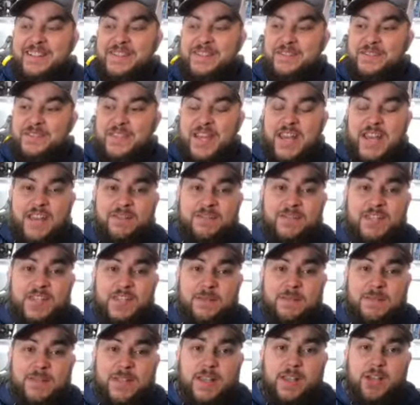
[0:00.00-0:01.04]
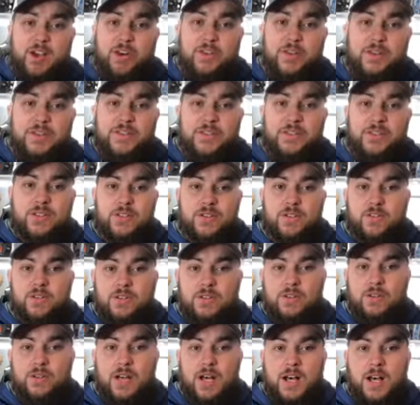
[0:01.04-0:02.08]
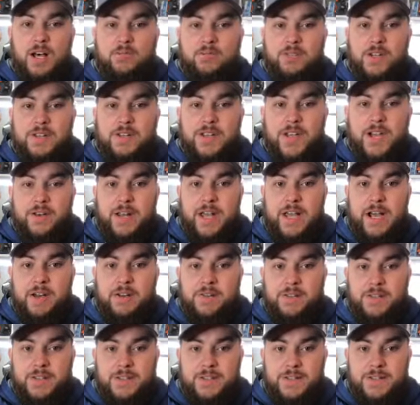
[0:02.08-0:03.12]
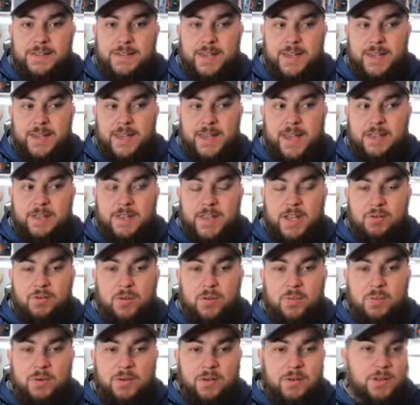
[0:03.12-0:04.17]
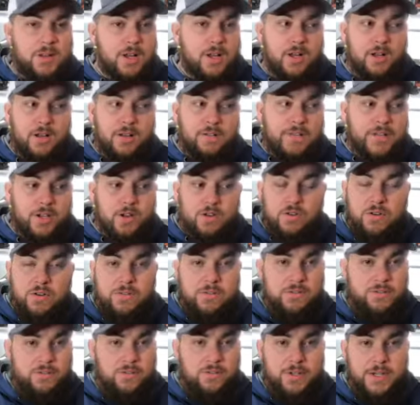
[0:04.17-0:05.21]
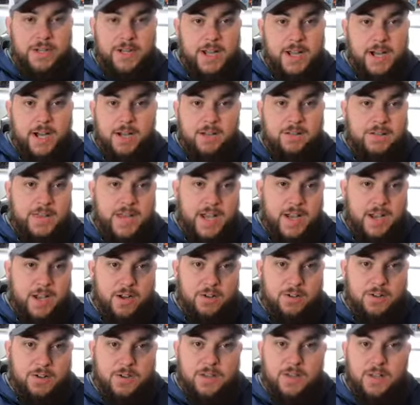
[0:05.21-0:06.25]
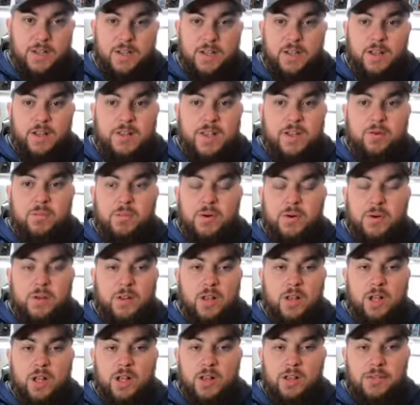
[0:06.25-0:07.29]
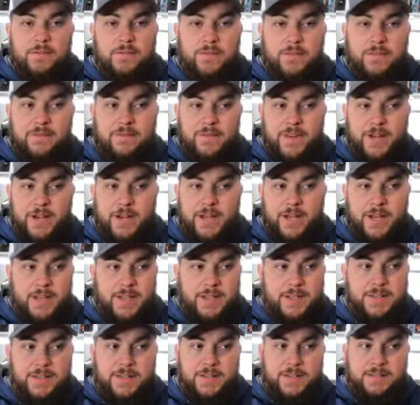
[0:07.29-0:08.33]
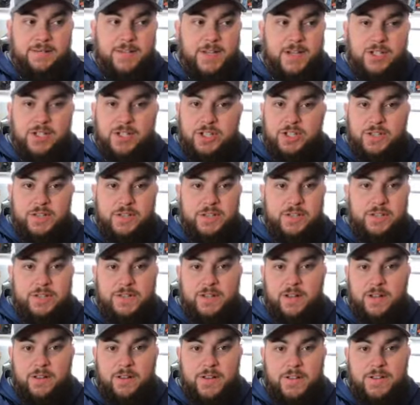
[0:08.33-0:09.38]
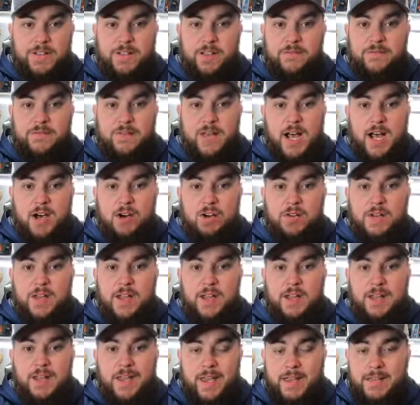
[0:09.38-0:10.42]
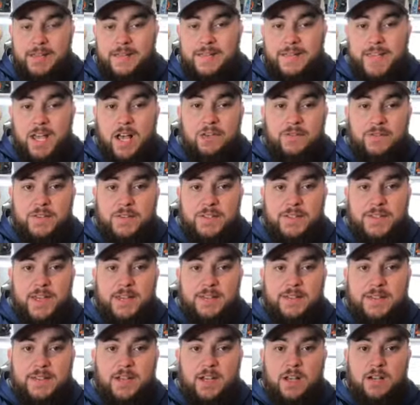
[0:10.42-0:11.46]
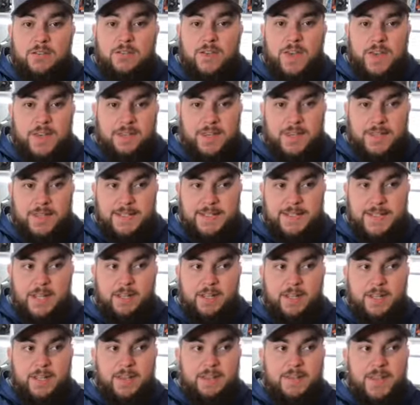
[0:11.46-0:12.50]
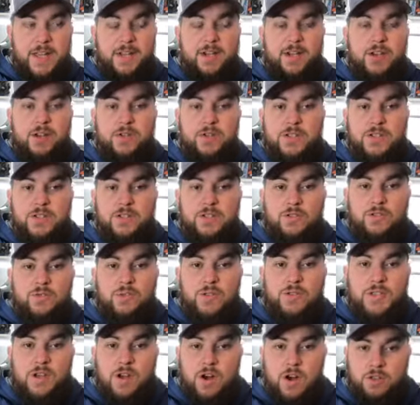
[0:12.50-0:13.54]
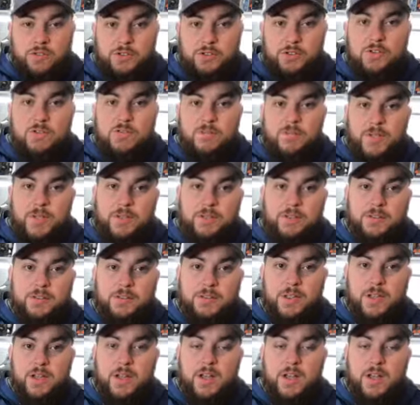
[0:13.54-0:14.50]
They have teams that go into rundown houses, and they will pull all of the oak flooring out of the house. They will pull all of the very nice fixtures, all that stuff out, and salvage that stuff, and they sell it, and that goes to what's called Youth Build,